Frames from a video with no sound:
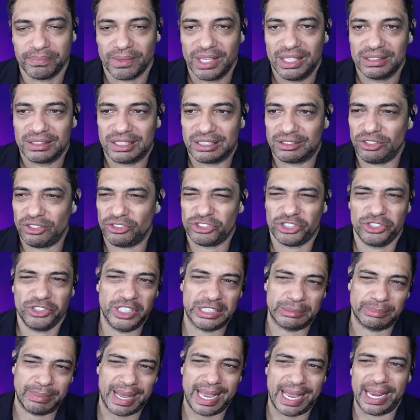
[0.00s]
So there's lots of news
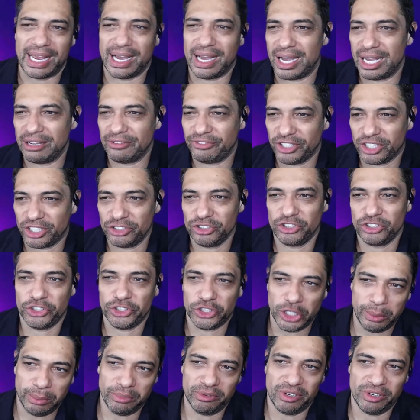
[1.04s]
about AI for
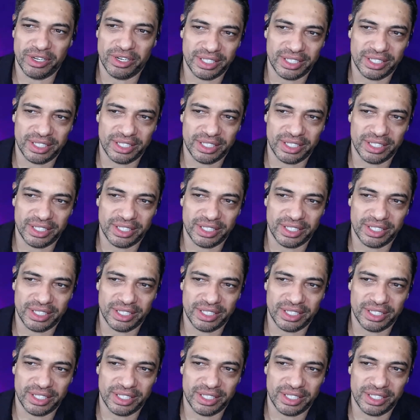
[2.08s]
consumer